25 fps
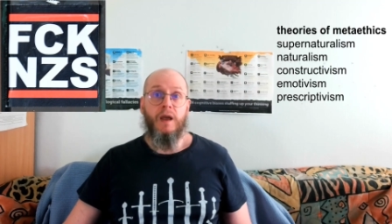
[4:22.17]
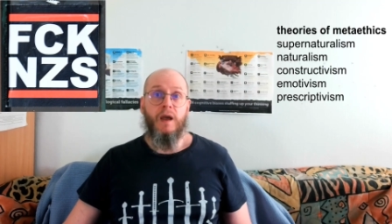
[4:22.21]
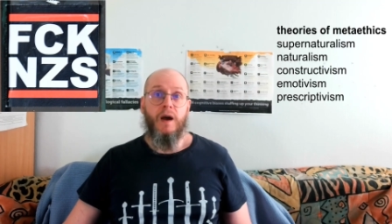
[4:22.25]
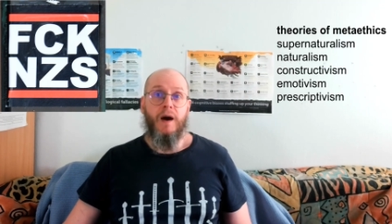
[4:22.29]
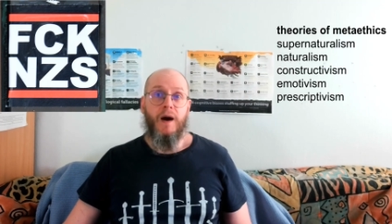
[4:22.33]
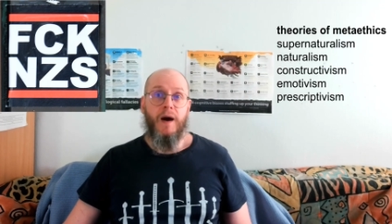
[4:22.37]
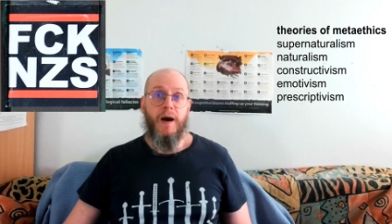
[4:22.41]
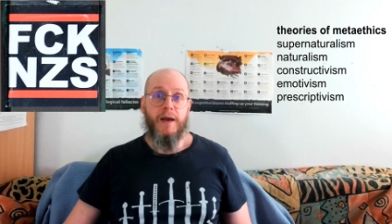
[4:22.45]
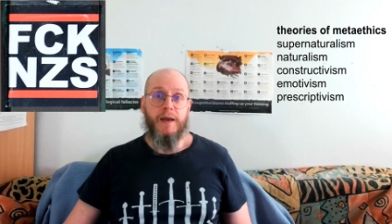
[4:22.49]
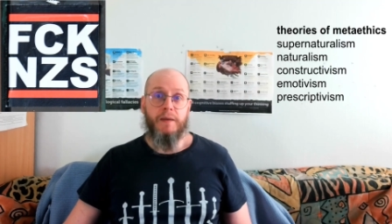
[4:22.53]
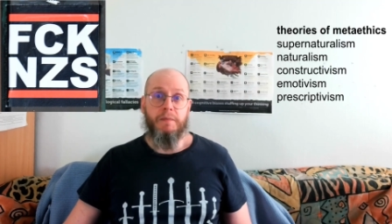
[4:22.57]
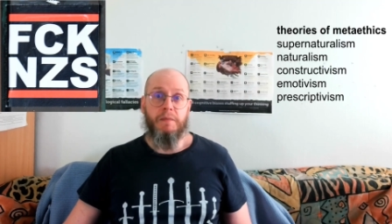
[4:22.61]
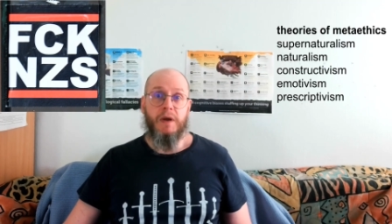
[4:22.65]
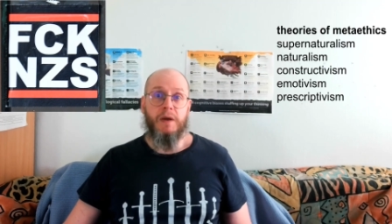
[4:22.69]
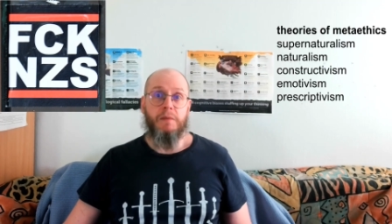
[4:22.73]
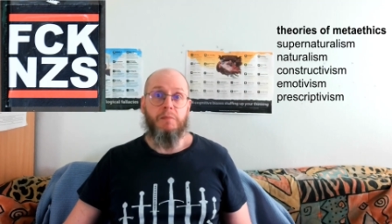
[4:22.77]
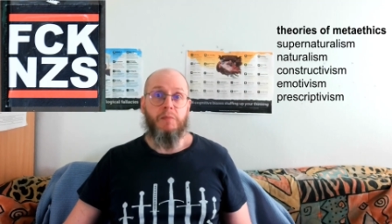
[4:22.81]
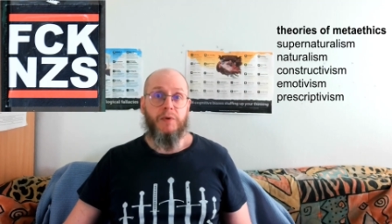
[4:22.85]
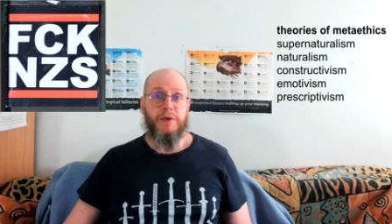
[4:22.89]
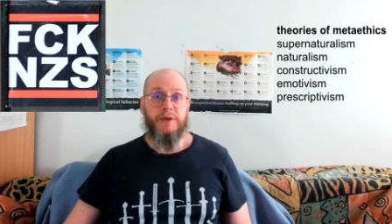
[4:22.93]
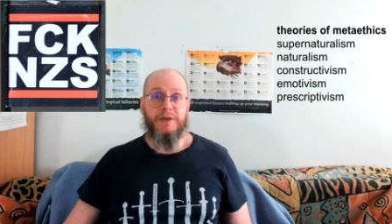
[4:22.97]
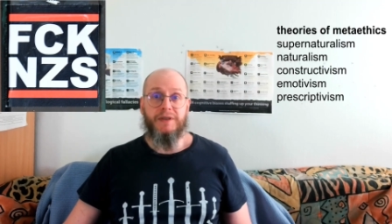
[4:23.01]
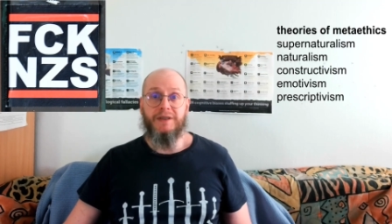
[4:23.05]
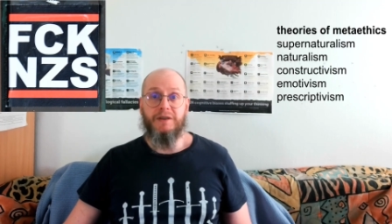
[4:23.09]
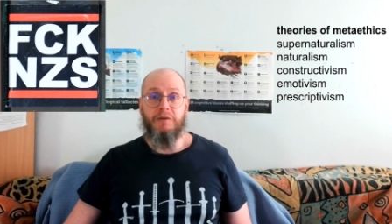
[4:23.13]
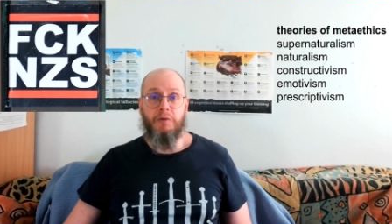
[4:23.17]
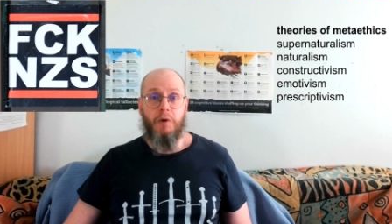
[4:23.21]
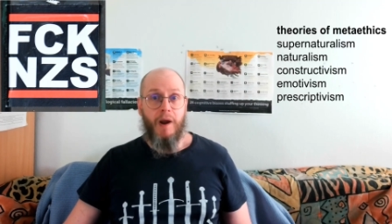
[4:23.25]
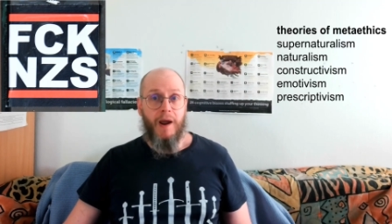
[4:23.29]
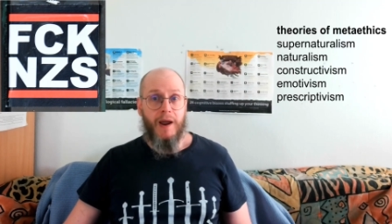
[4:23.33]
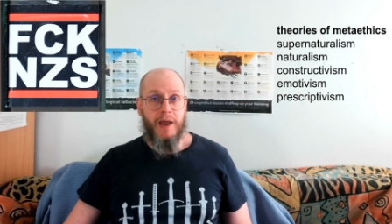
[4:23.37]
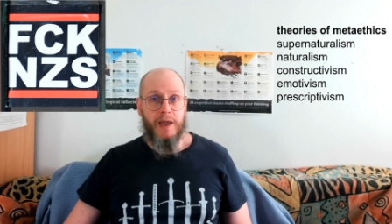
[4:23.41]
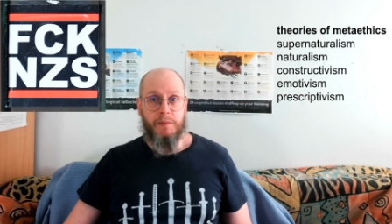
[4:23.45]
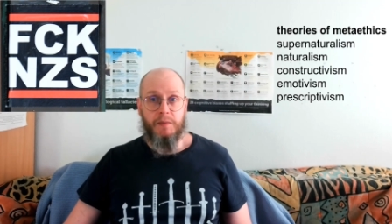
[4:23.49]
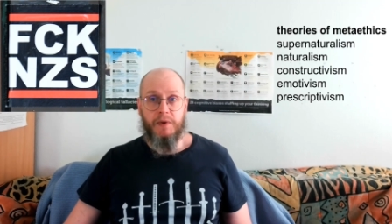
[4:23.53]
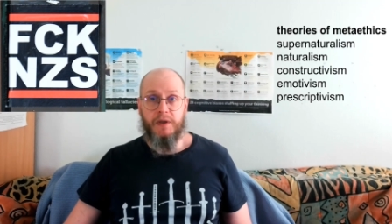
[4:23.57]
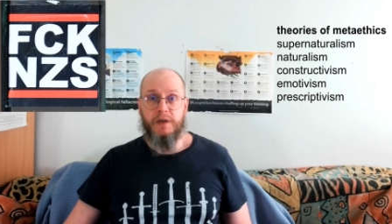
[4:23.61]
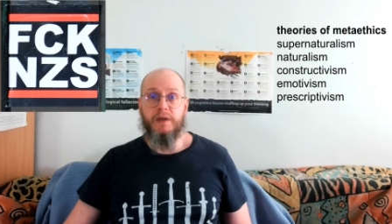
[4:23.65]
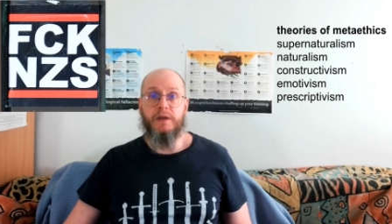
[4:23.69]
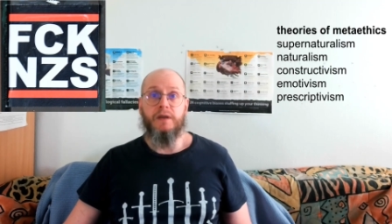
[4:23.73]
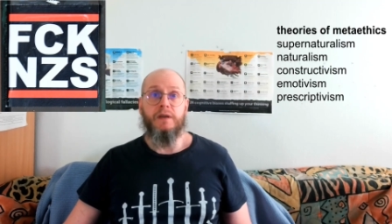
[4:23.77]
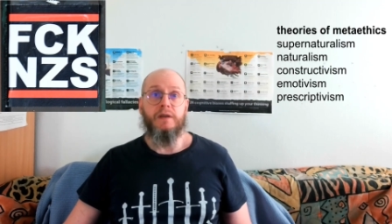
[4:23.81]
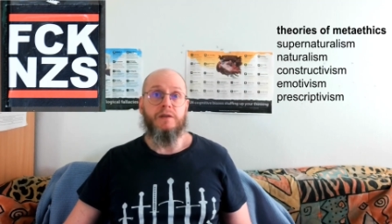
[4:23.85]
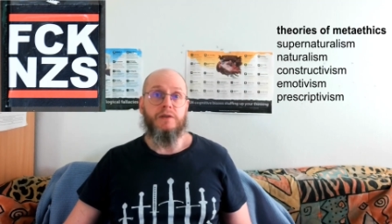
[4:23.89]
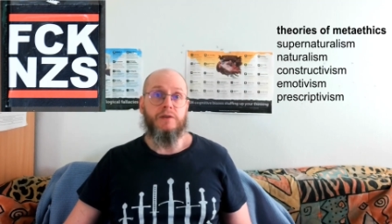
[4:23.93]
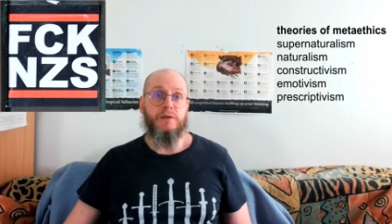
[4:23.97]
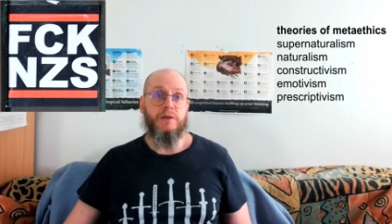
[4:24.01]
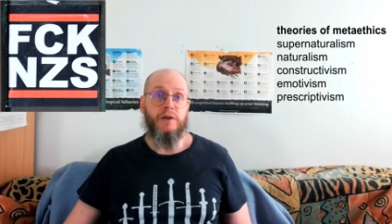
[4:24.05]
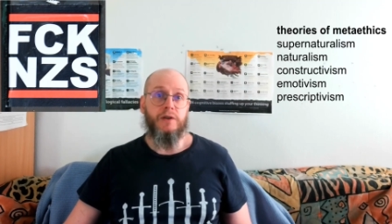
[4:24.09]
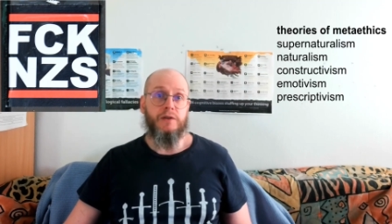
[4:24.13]
I am prescribing
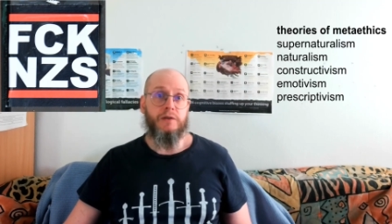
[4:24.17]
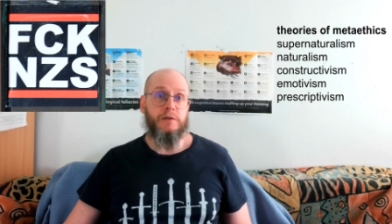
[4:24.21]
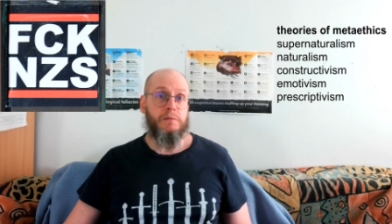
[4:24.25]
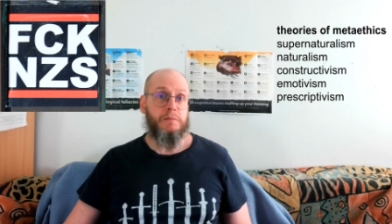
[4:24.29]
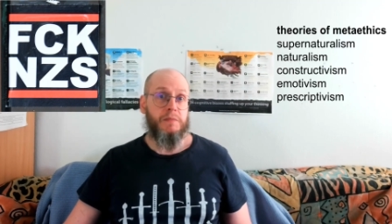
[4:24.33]
certain